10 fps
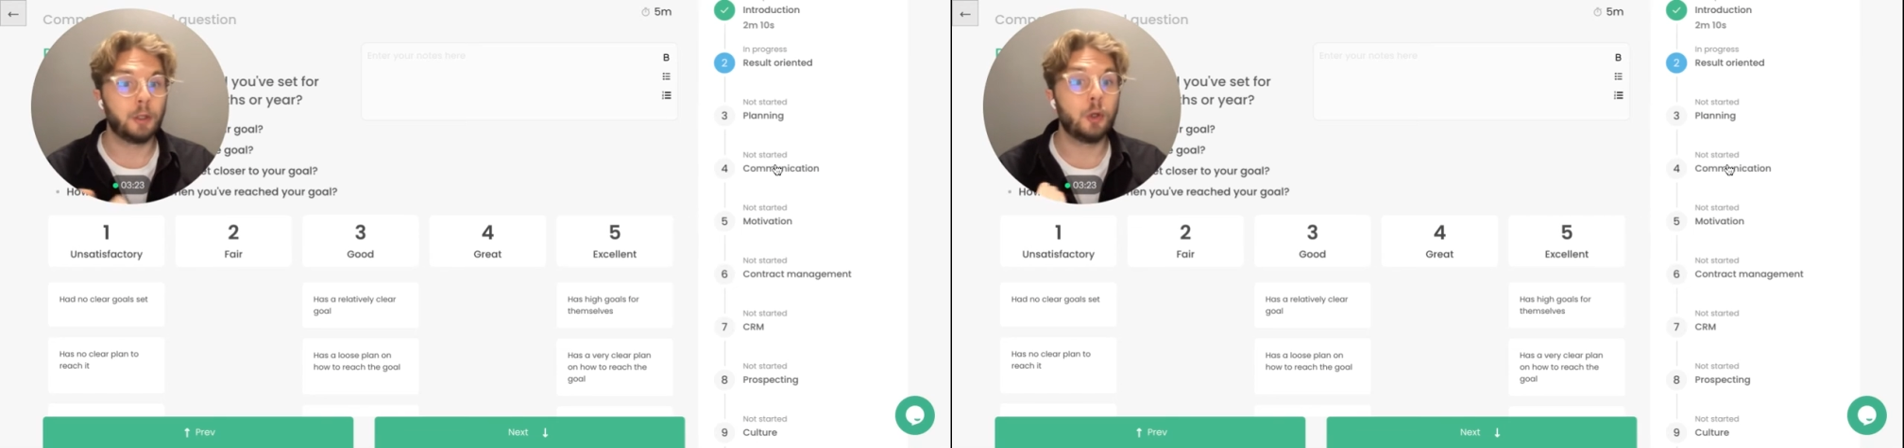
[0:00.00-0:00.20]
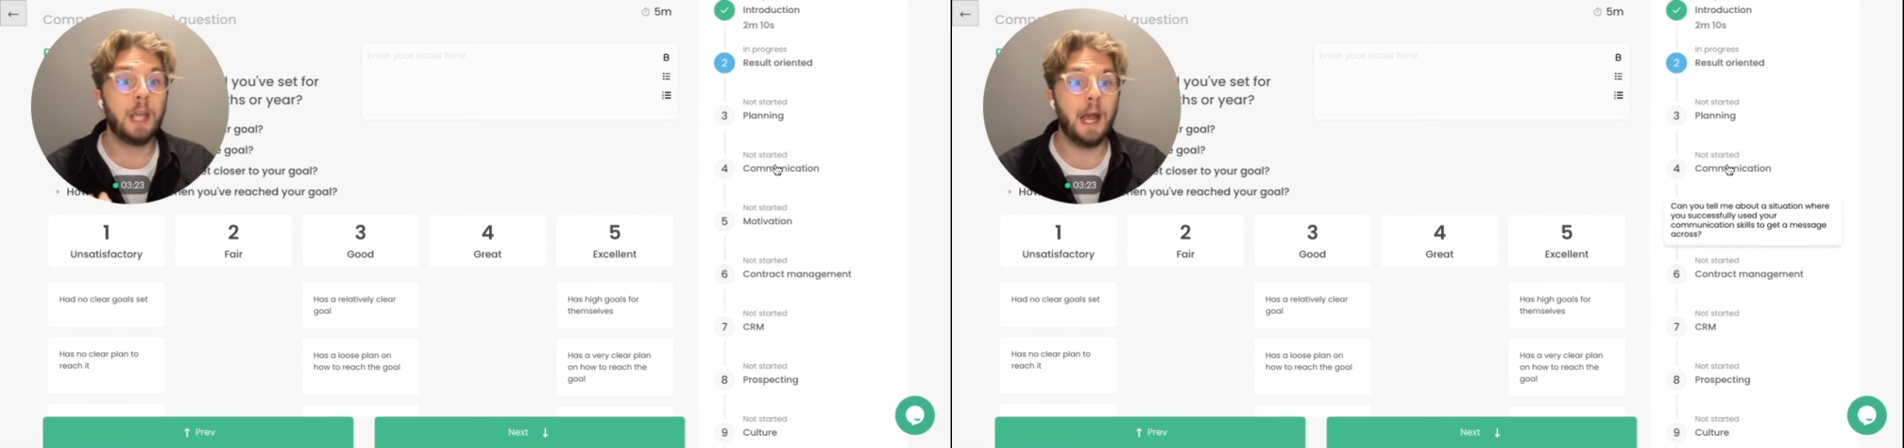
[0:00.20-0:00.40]

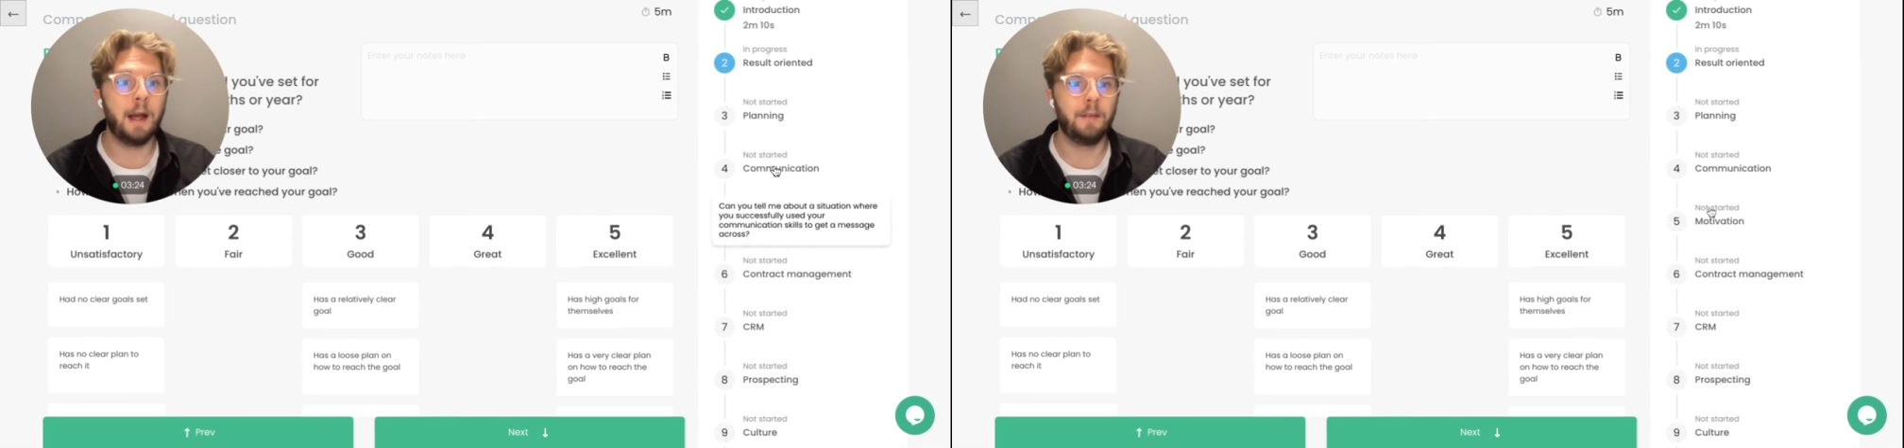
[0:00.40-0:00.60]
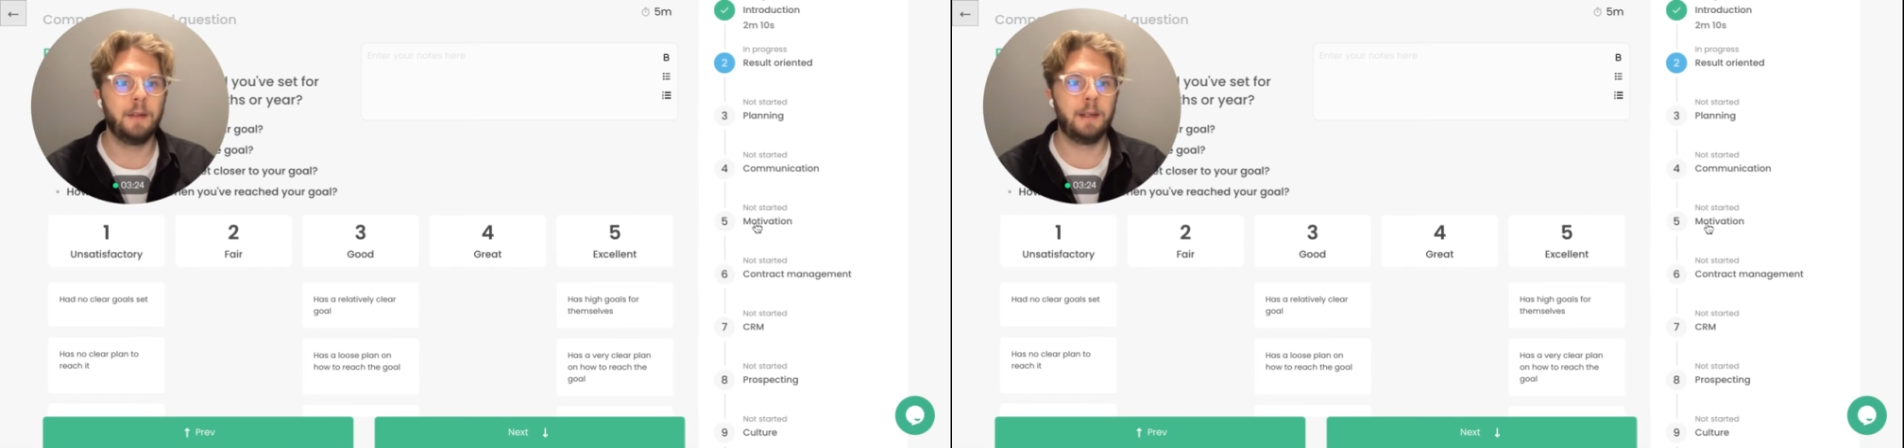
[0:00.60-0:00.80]
But you
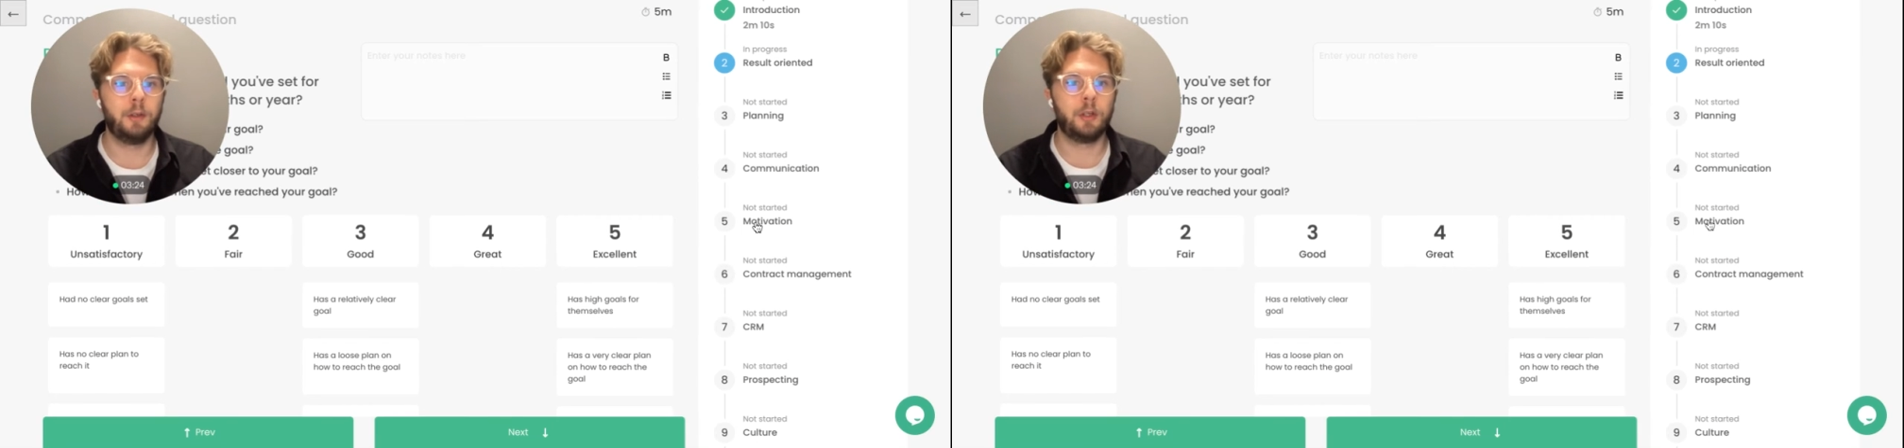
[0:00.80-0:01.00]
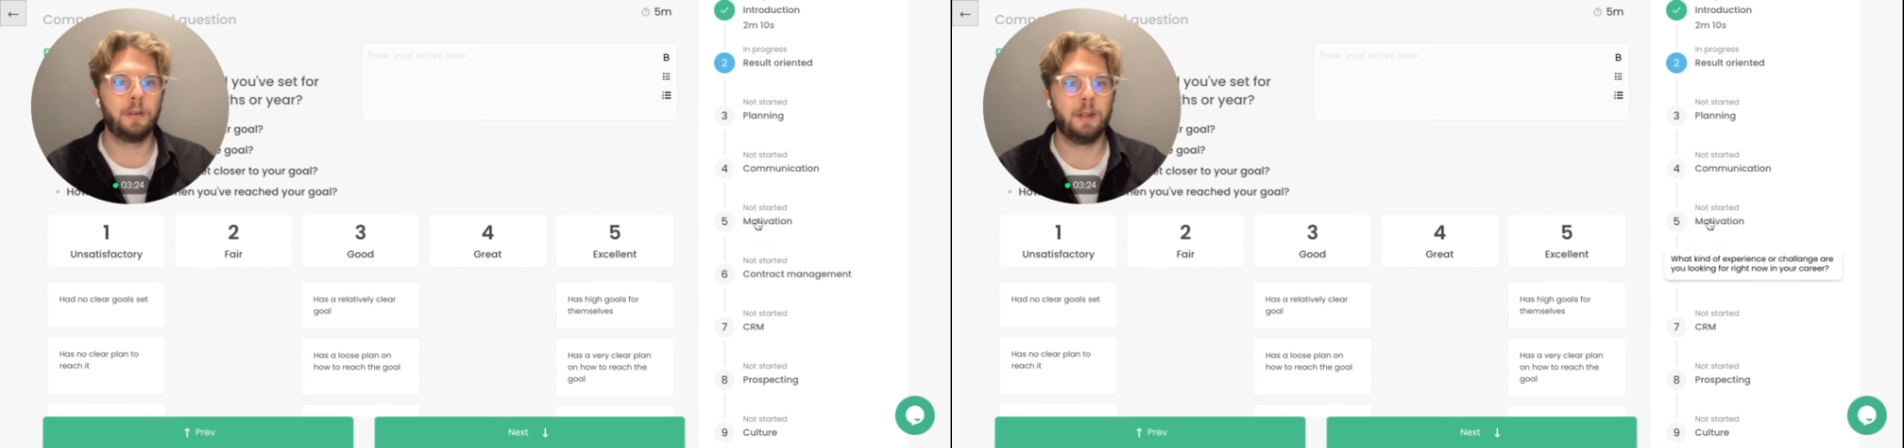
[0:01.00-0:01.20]
can
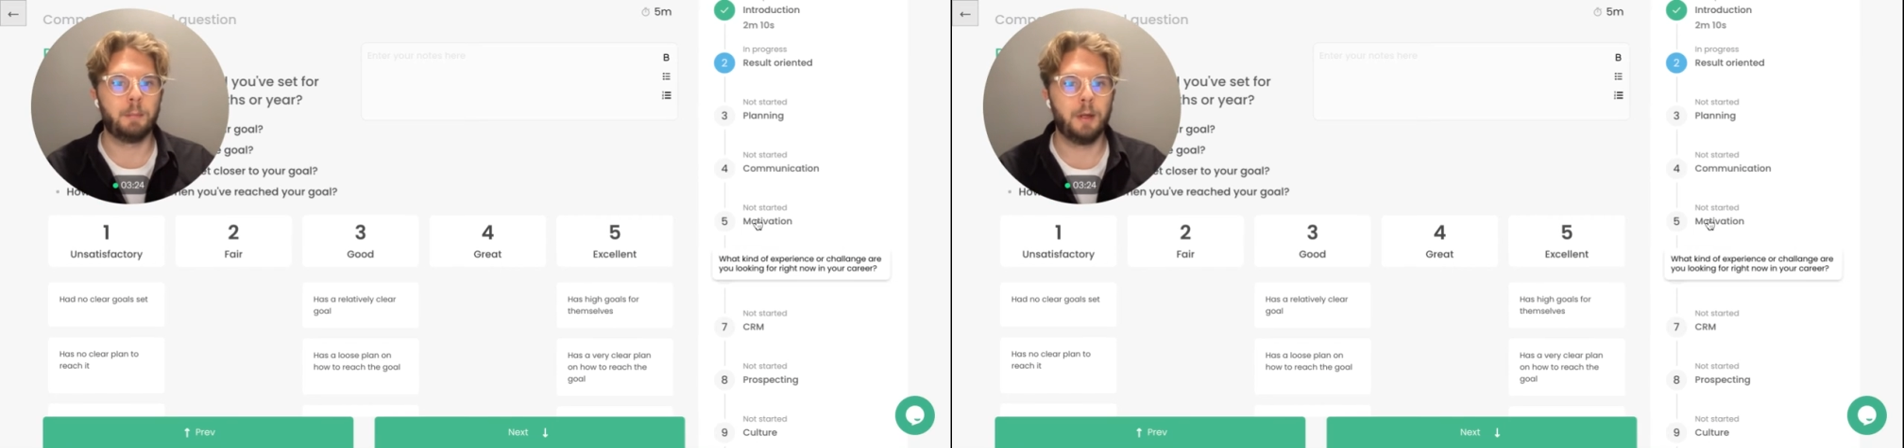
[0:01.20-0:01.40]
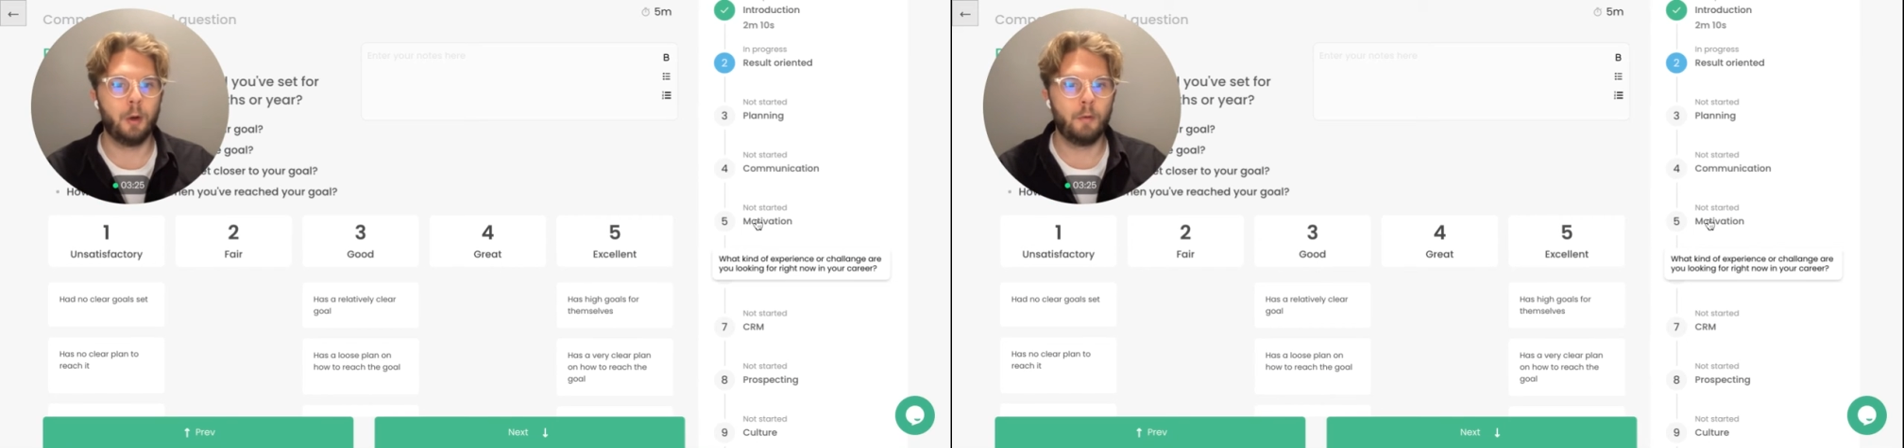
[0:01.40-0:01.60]

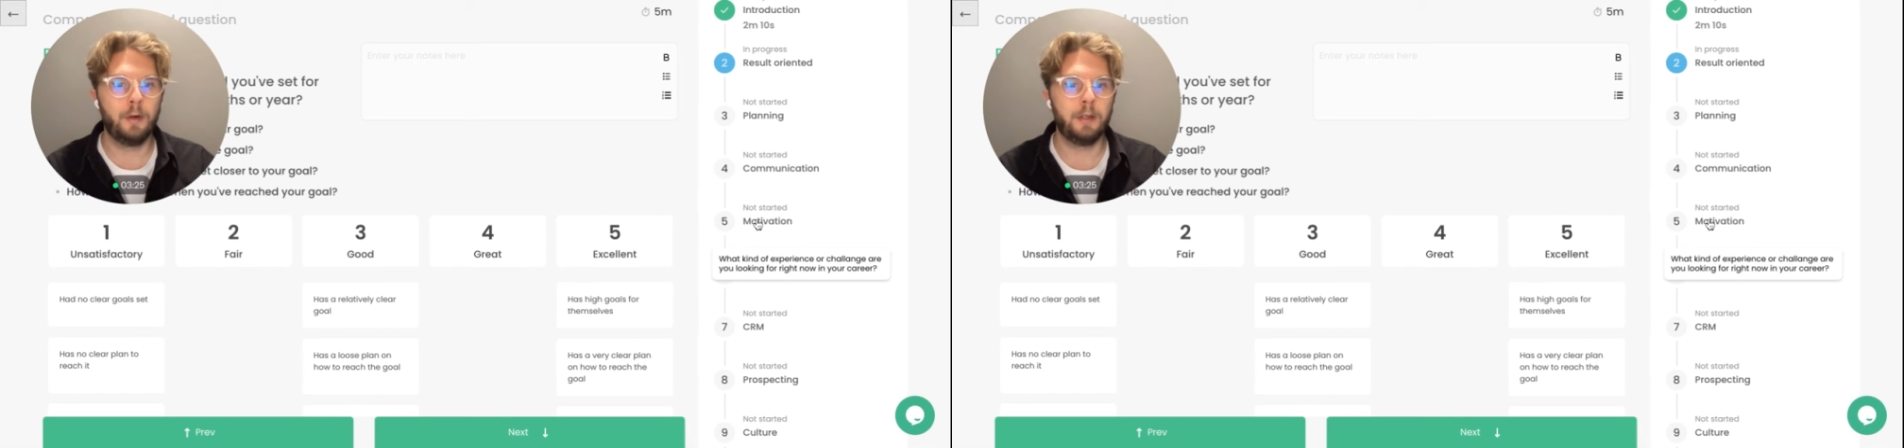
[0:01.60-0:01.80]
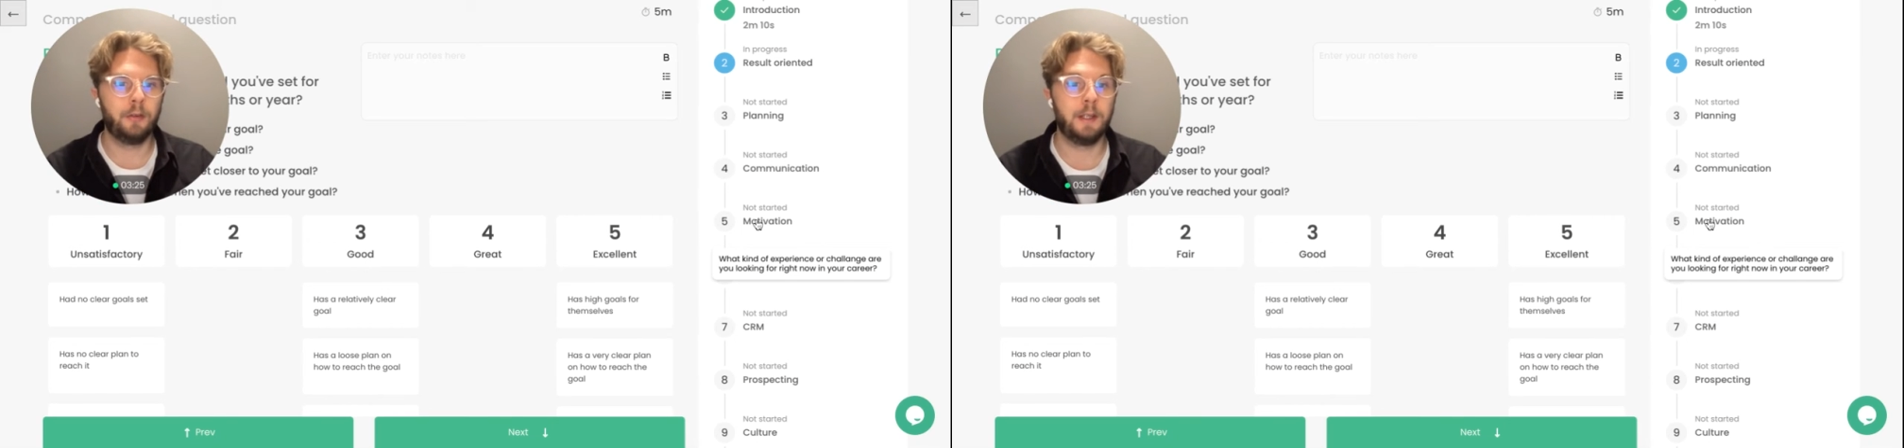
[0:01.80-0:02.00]
simply
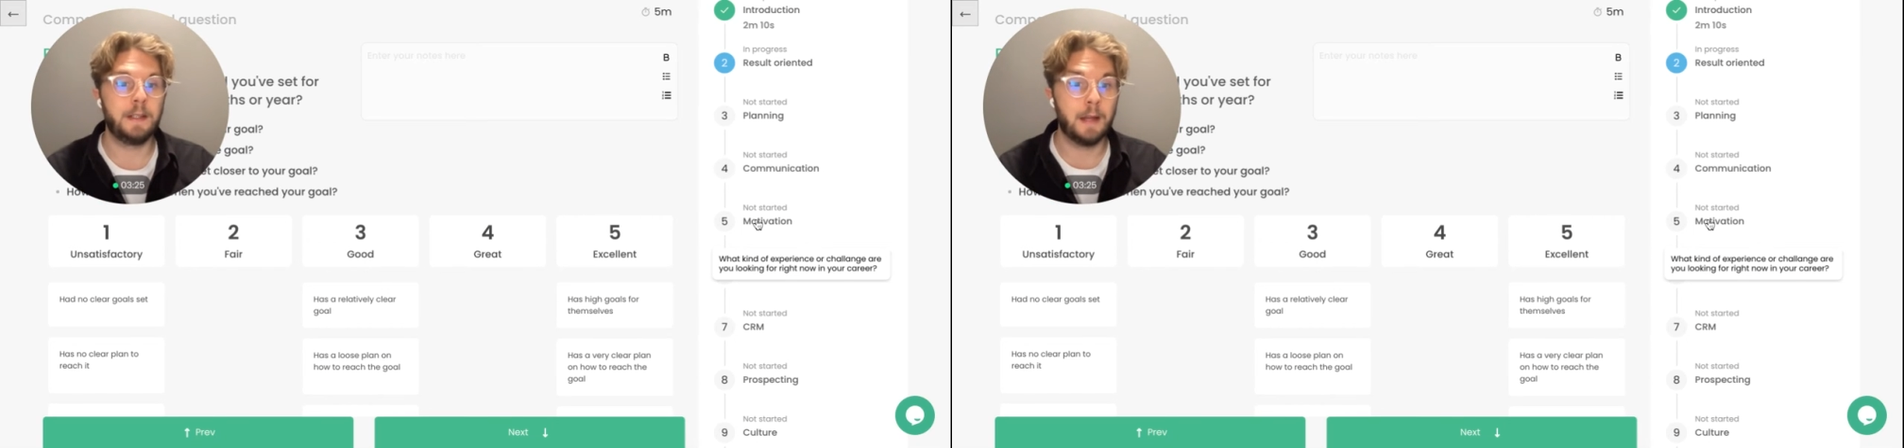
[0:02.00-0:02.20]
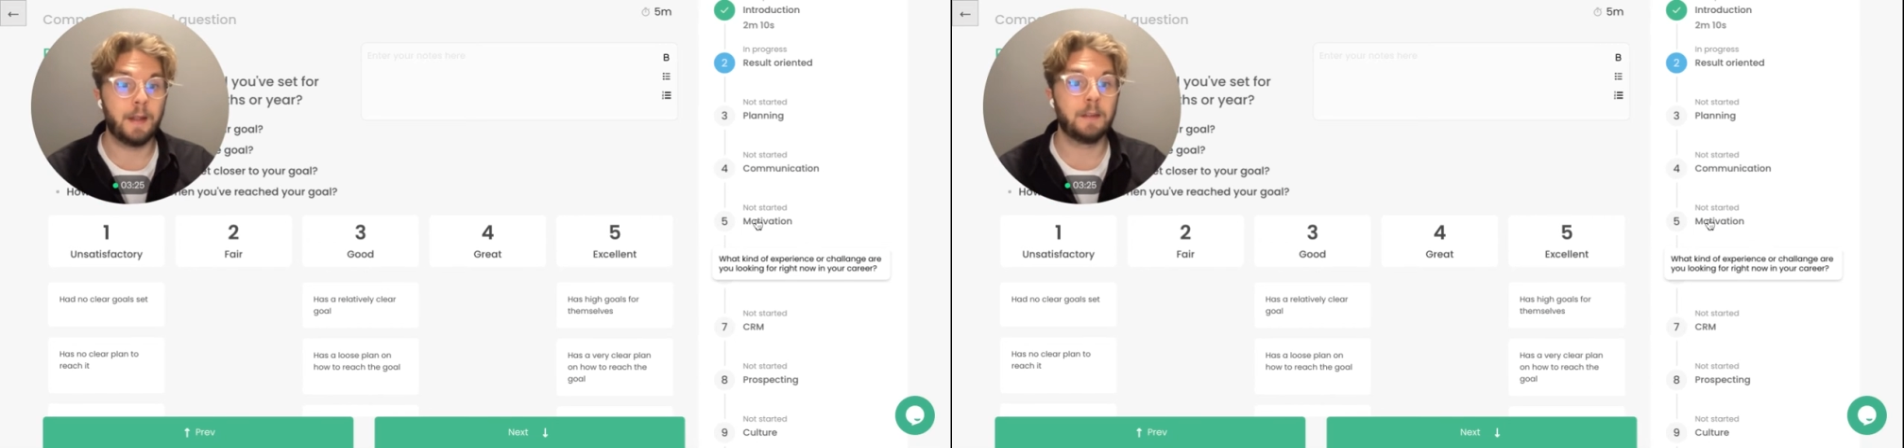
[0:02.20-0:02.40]
hover and you see, yeah,